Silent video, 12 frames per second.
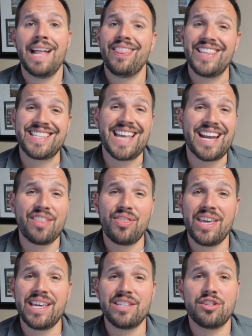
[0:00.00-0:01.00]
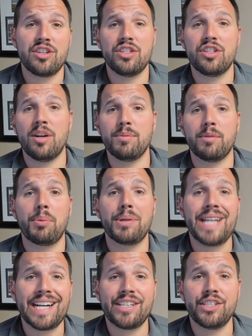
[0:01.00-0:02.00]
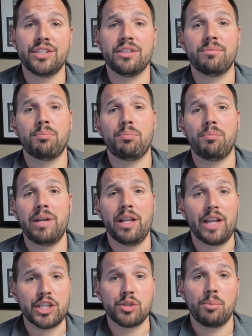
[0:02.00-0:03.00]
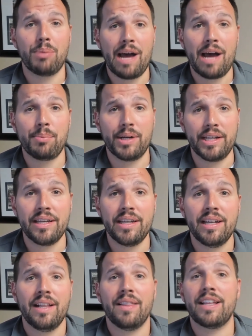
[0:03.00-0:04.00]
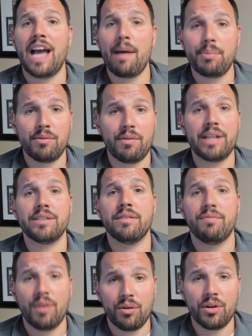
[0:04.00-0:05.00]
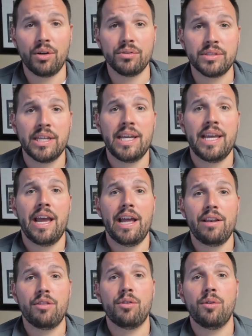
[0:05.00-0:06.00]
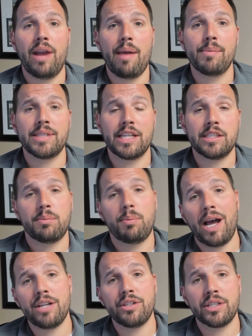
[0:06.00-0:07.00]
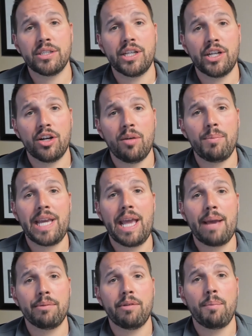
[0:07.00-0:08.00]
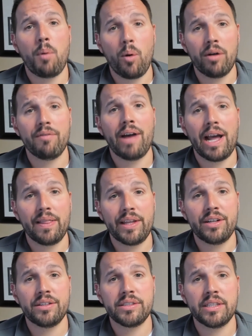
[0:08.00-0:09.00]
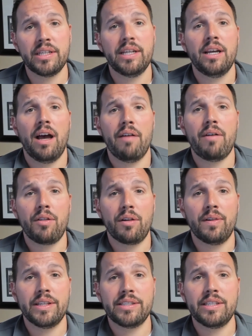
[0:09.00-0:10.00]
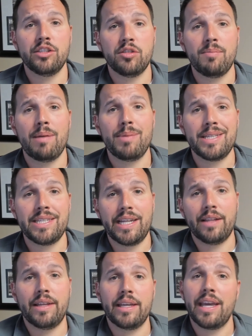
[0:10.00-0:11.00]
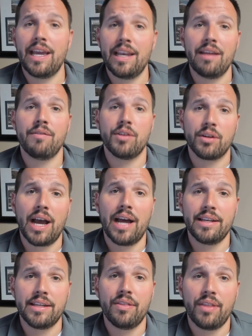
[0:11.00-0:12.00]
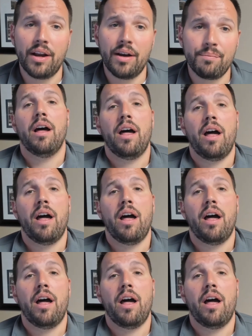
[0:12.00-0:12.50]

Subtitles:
The second thing is in terms of protecting your intellectual property, copyrights and photos, and through Amazon's Project Zero, being able to report violators of other listings who may be stealing any of your content there.